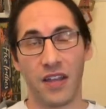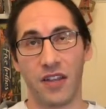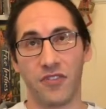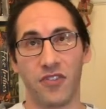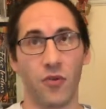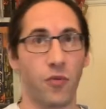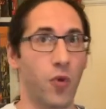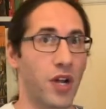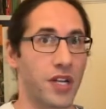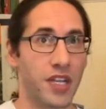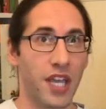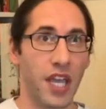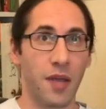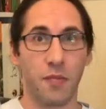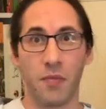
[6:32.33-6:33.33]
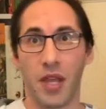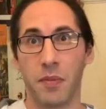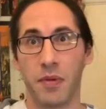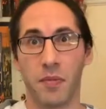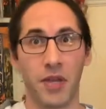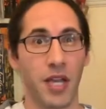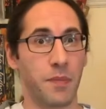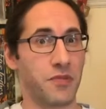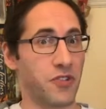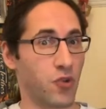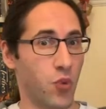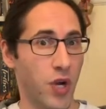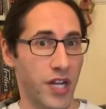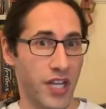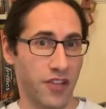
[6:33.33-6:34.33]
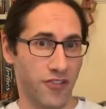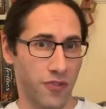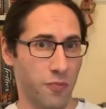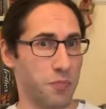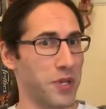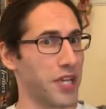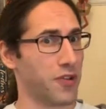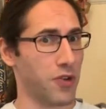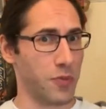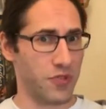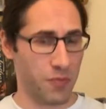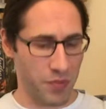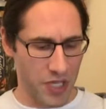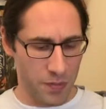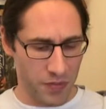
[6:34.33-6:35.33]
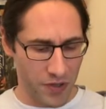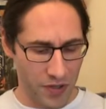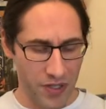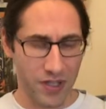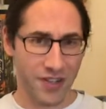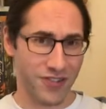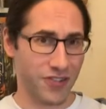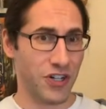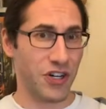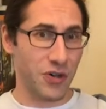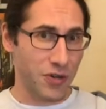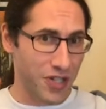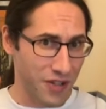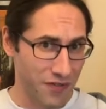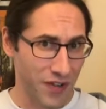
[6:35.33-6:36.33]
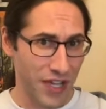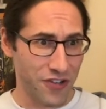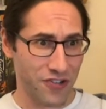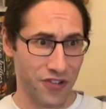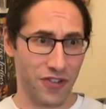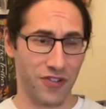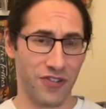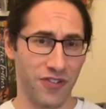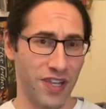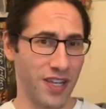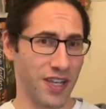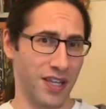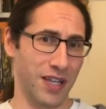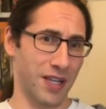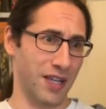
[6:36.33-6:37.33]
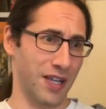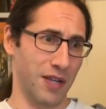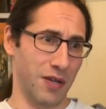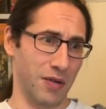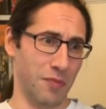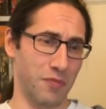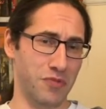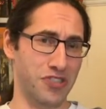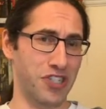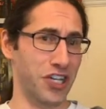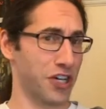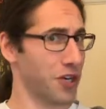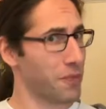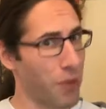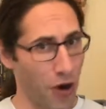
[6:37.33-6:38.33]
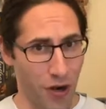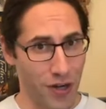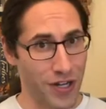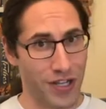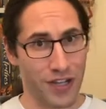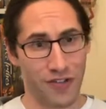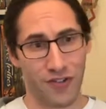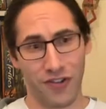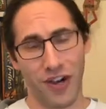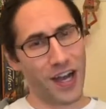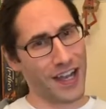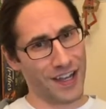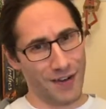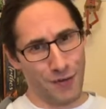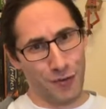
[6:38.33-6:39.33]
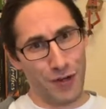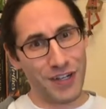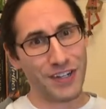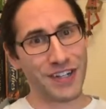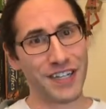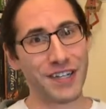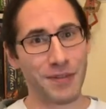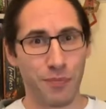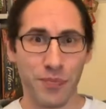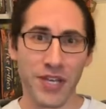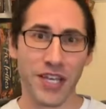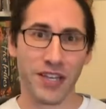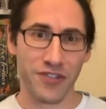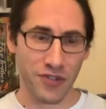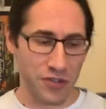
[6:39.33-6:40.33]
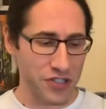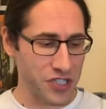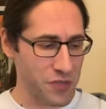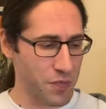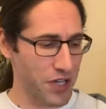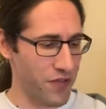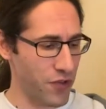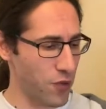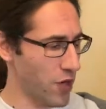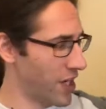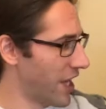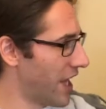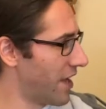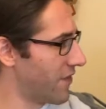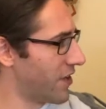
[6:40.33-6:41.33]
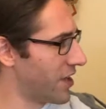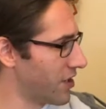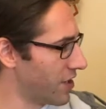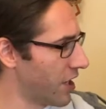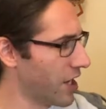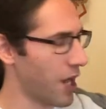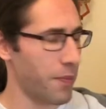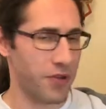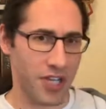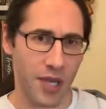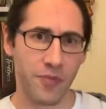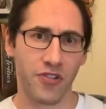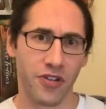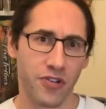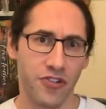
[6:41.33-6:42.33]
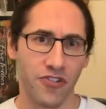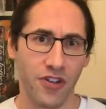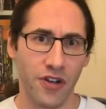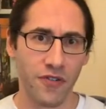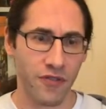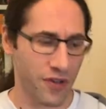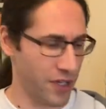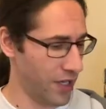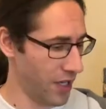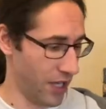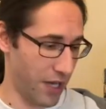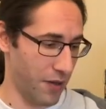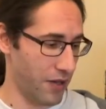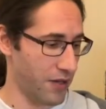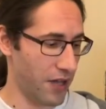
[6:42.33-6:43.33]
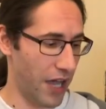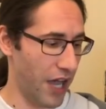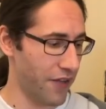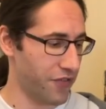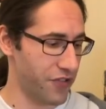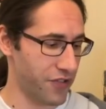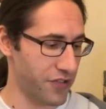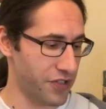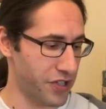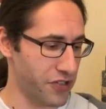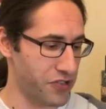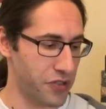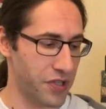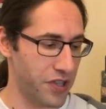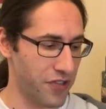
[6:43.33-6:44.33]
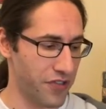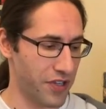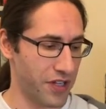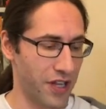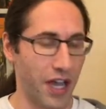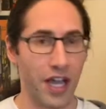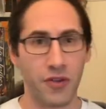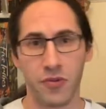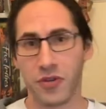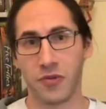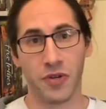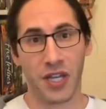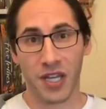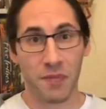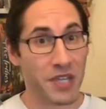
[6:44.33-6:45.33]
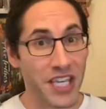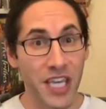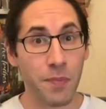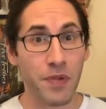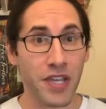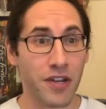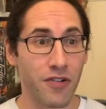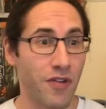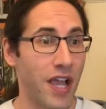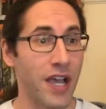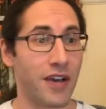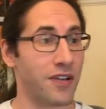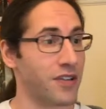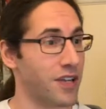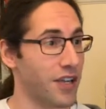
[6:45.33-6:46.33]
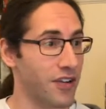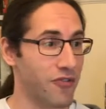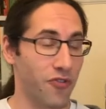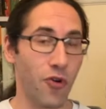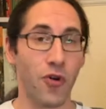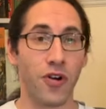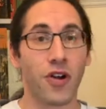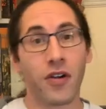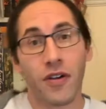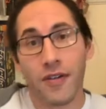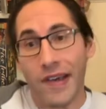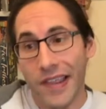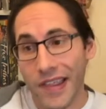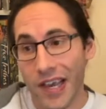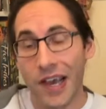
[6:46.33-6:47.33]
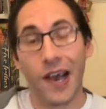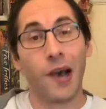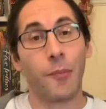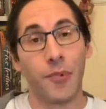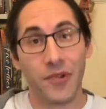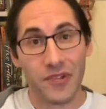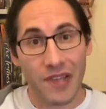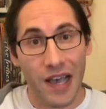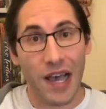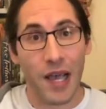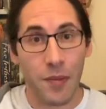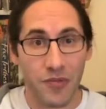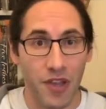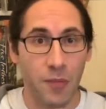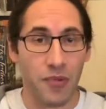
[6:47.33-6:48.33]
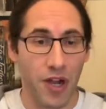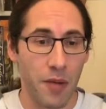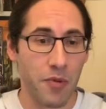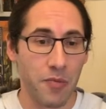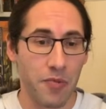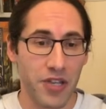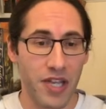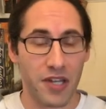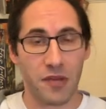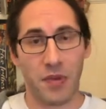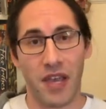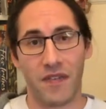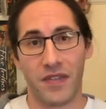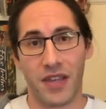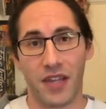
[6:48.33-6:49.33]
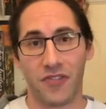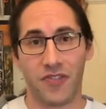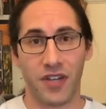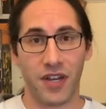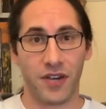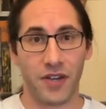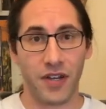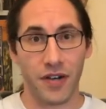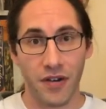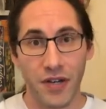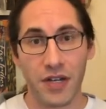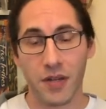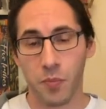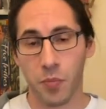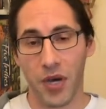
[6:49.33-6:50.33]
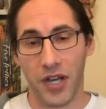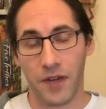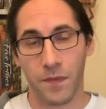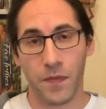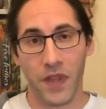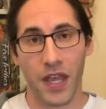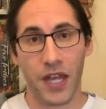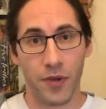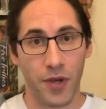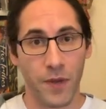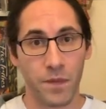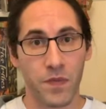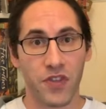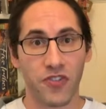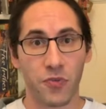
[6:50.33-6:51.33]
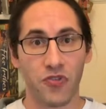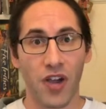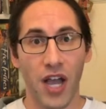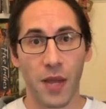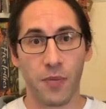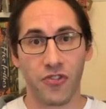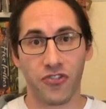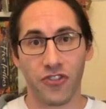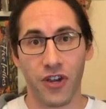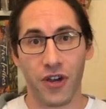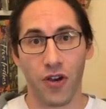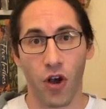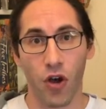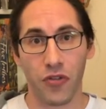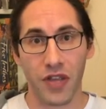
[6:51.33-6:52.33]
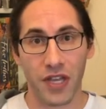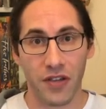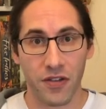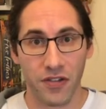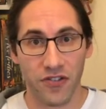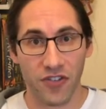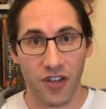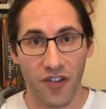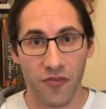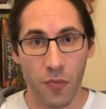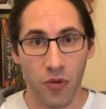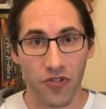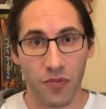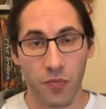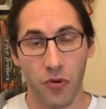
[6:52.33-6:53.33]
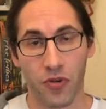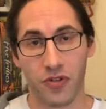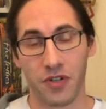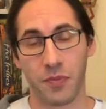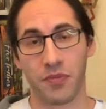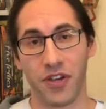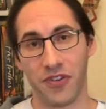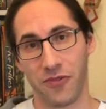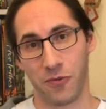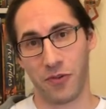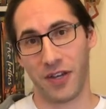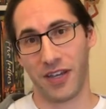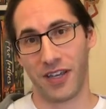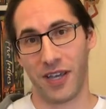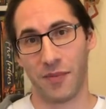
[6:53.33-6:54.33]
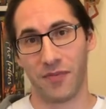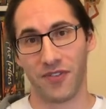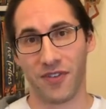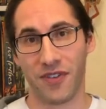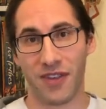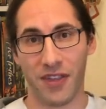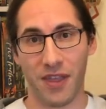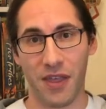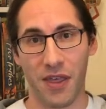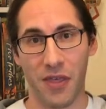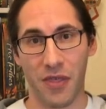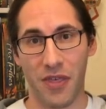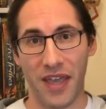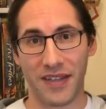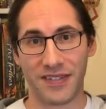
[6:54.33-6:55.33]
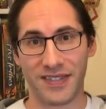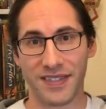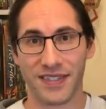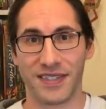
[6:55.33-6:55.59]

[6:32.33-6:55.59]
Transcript: to one game maybe being up to 20. So big groups of people. So conventions, dinner parties, like really big sources. But if you want to have a couple games on your shelf, I've certainly enjoyed this, and I will be keeping it around for the couple times I probably end up having that scenario. But anyway, subscribe, share, all that good stuff. Most importantly, play some great games. Thanks.